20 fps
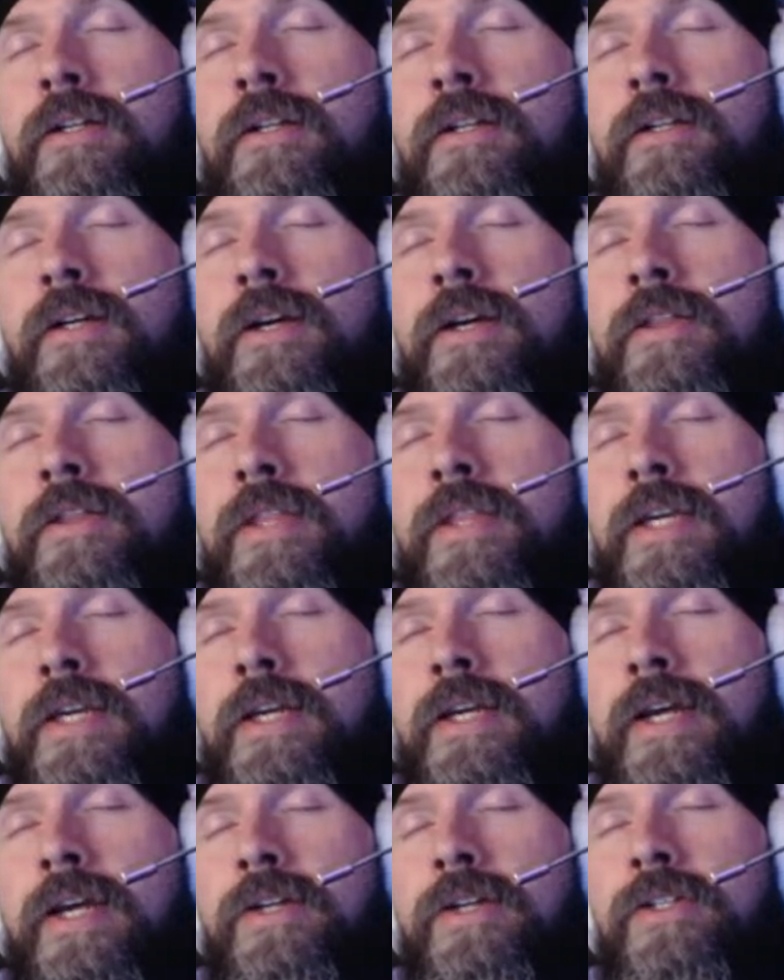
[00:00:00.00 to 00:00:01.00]
I think
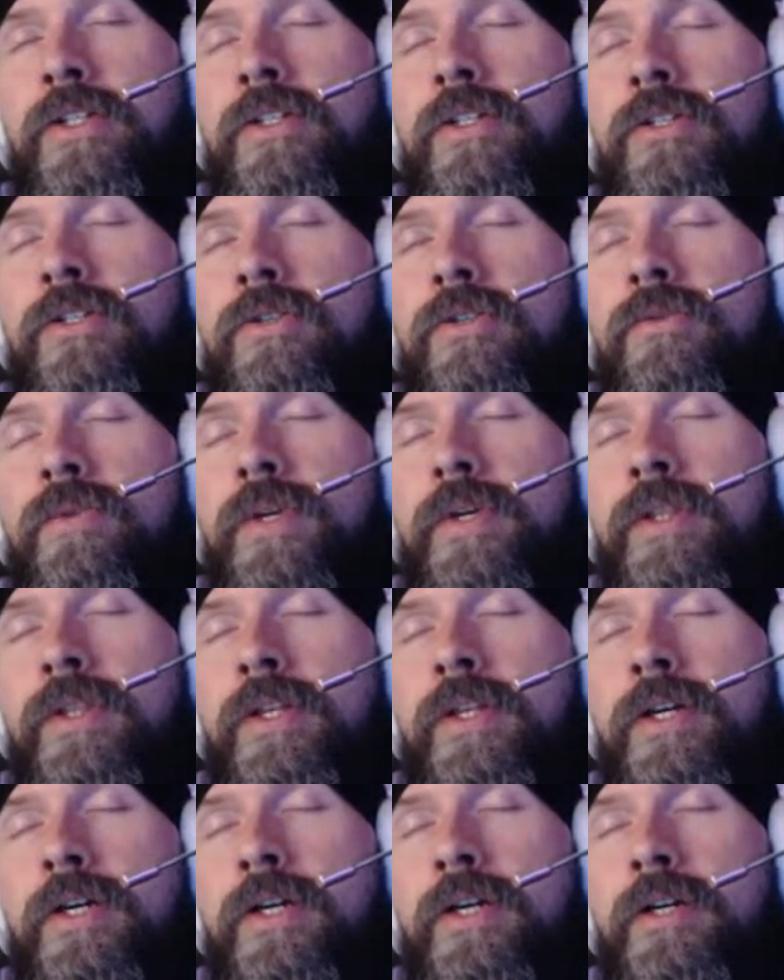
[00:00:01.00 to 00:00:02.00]
it has to do with
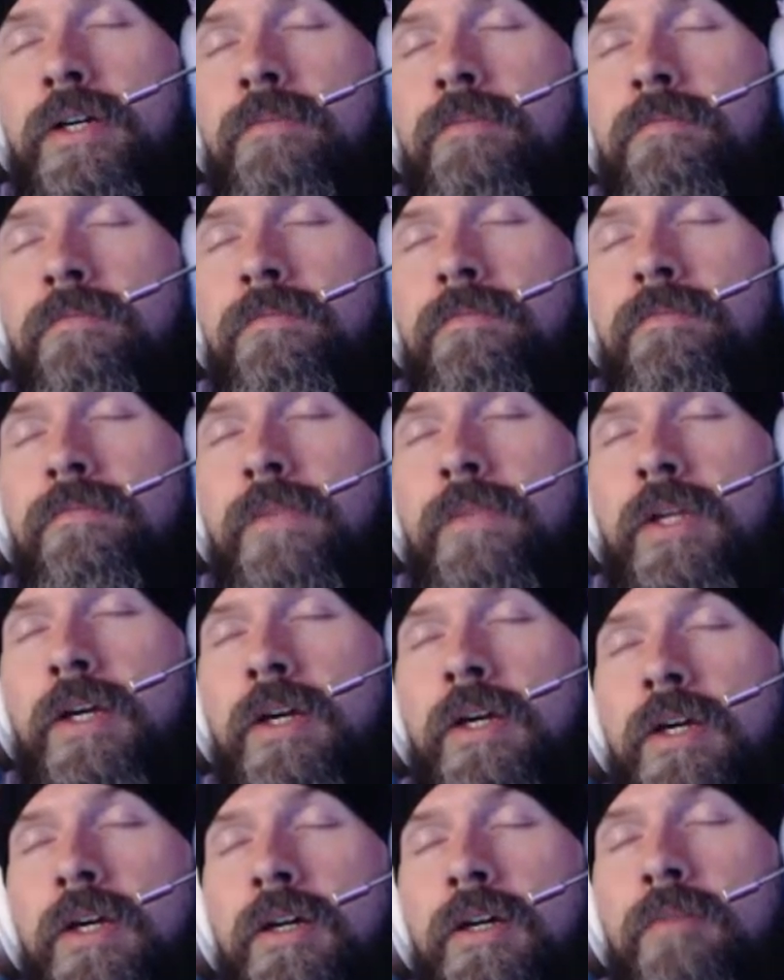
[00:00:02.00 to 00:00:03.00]

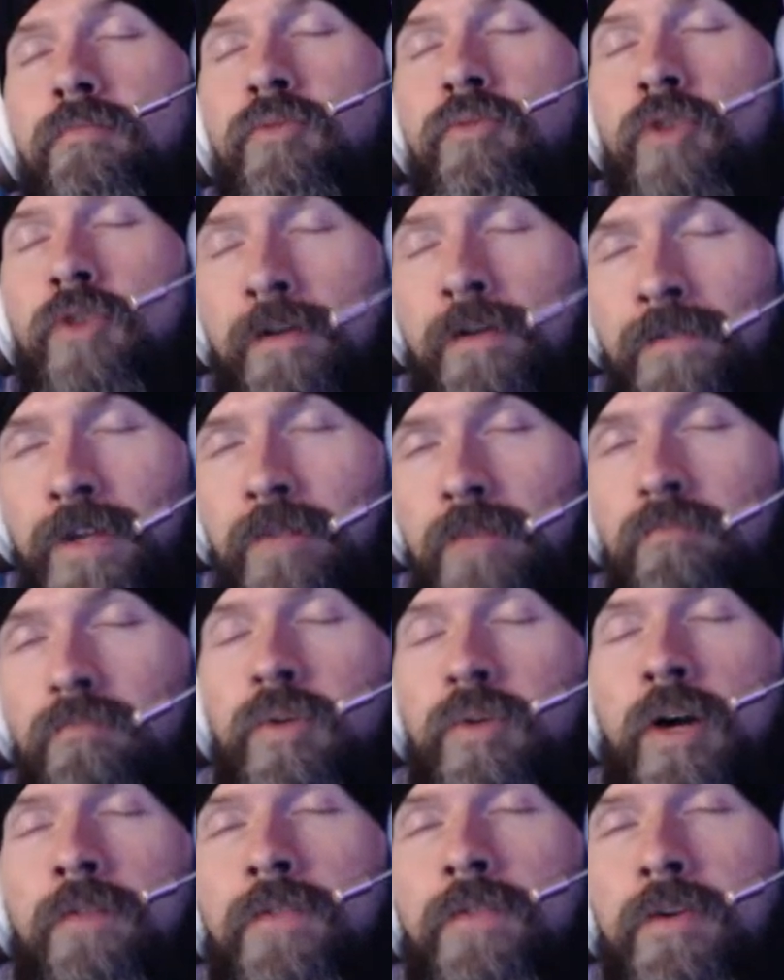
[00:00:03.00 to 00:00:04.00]

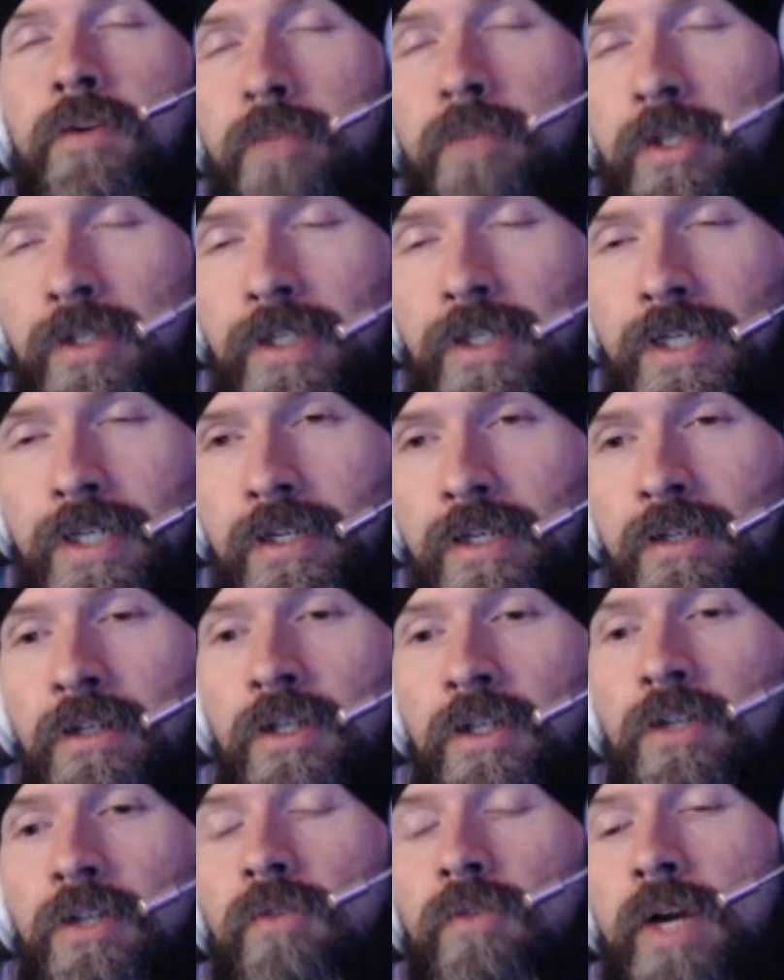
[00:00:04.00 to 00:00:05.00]
profitability,
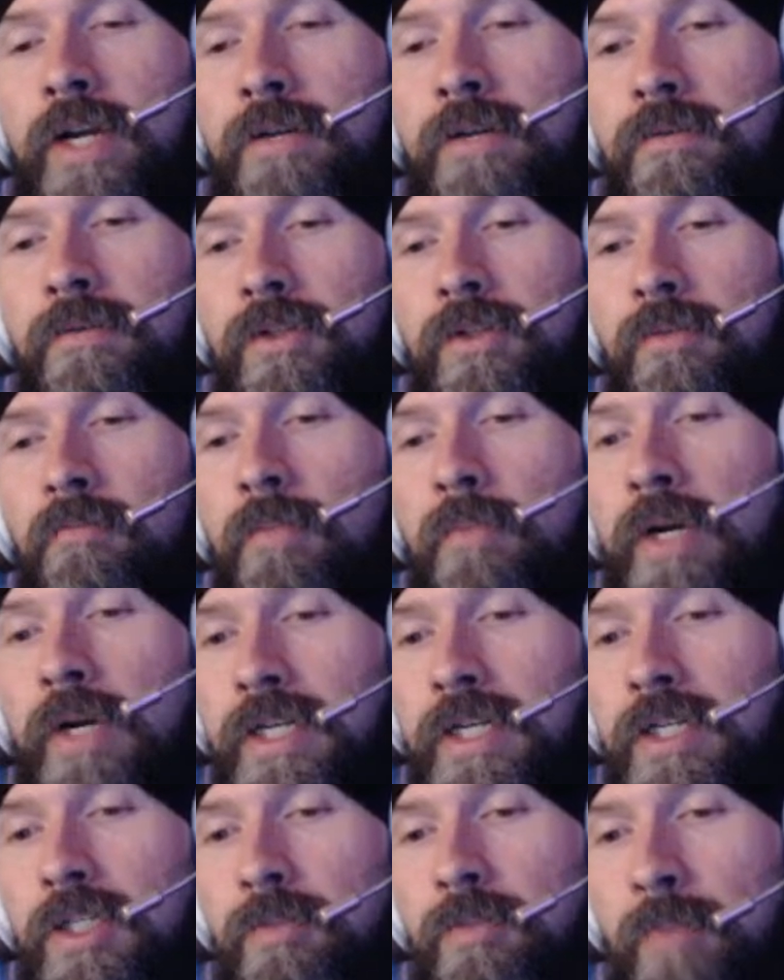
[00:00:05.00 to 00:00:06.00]
right?
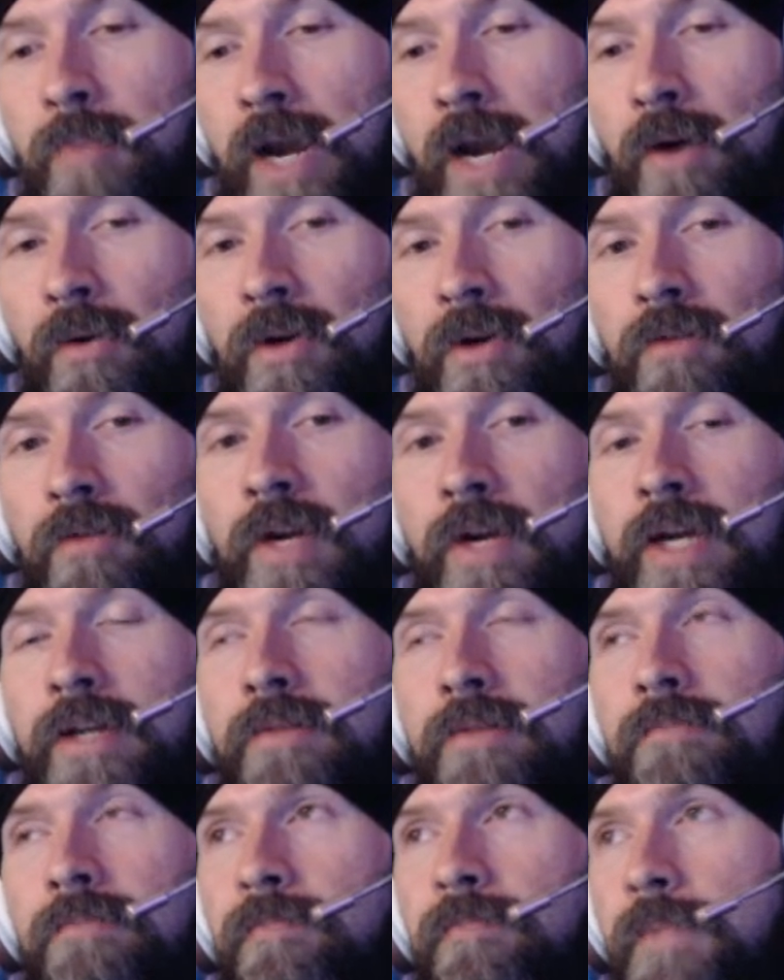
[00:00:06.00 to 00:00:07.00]
Money is power,
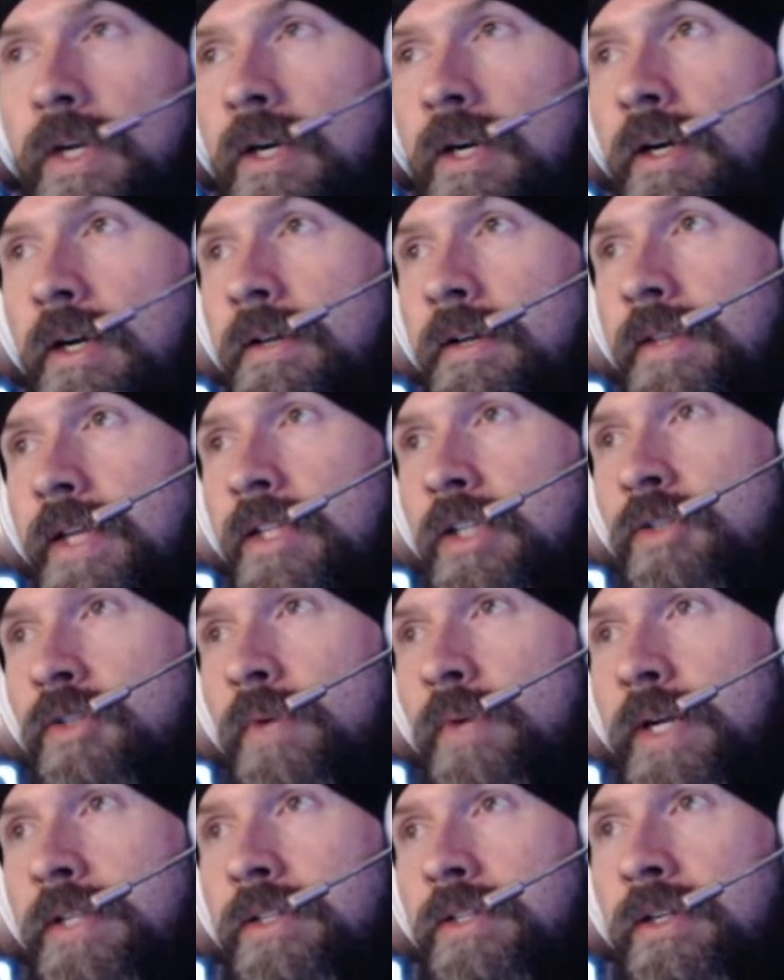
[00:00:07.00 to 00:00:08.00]
right? That's
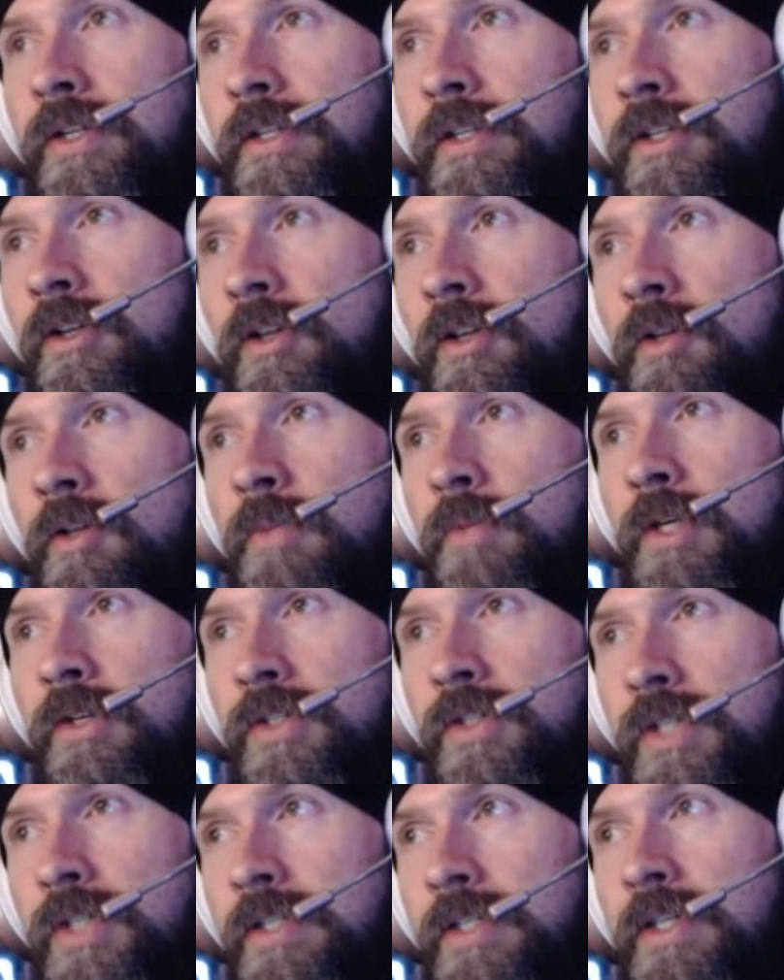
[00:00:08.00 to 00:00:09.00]
why it's on the dollar bill. It
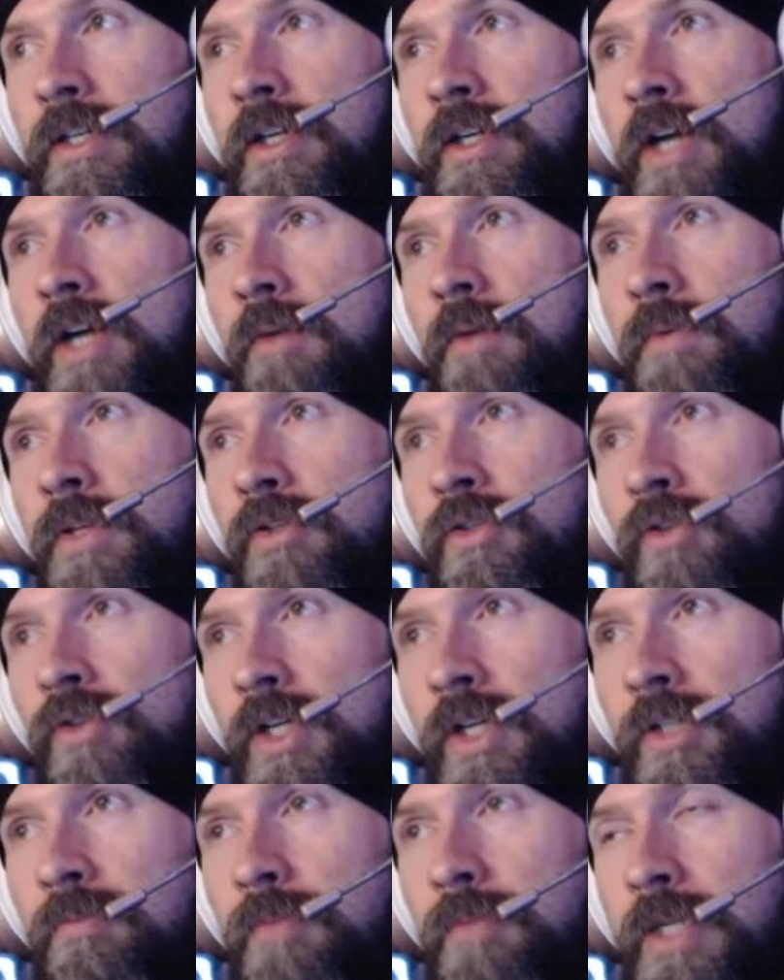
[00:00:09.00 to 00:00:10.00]
says, in God we
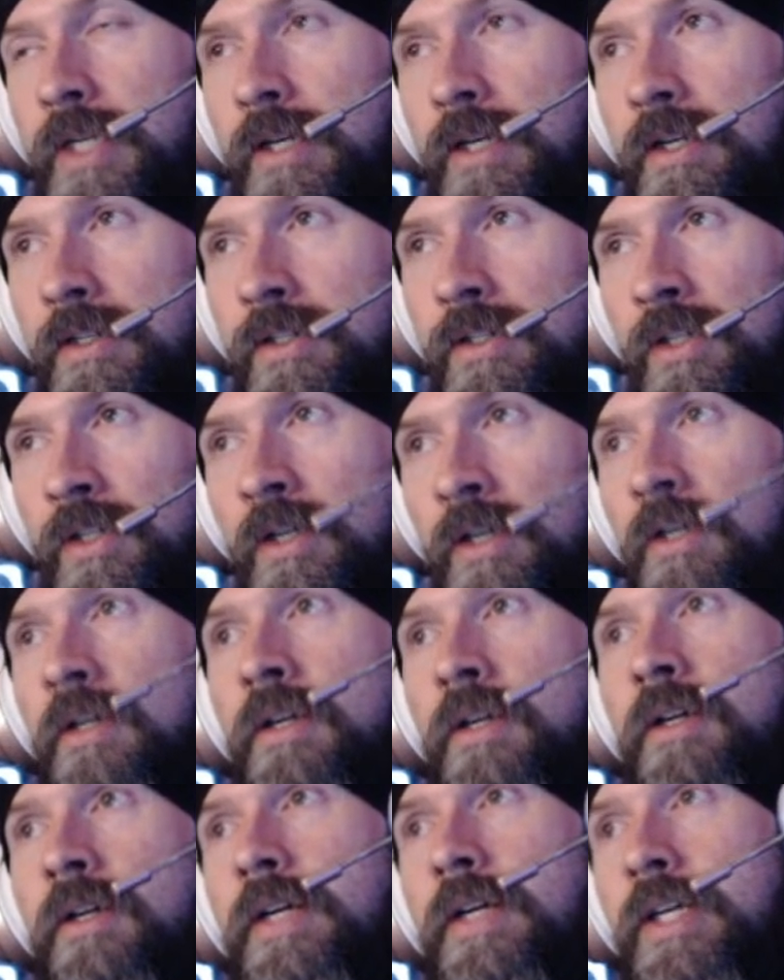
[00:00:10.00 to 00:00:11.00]
trust, because
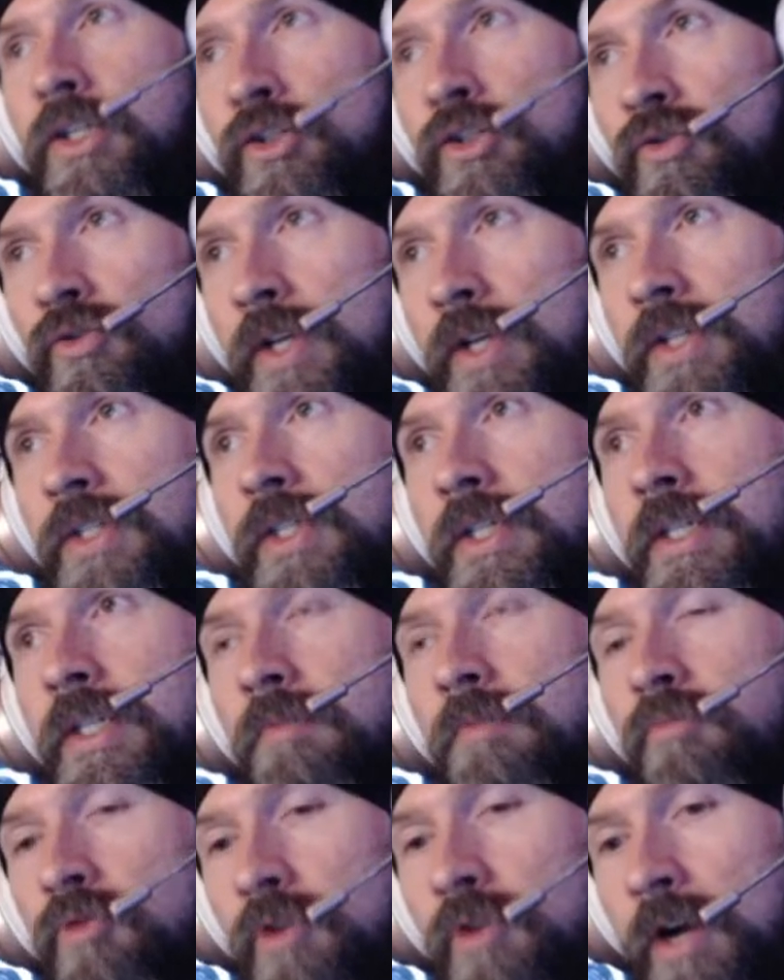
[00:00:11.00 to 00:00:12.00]
it trusts in the
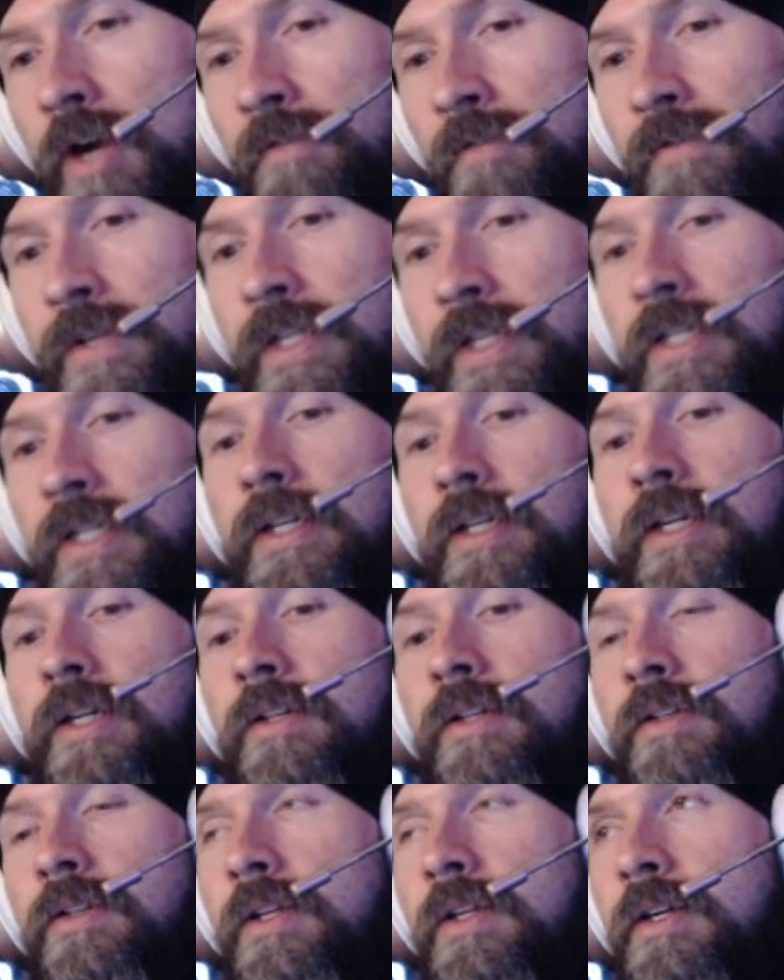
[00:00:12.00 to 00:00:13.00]
profit and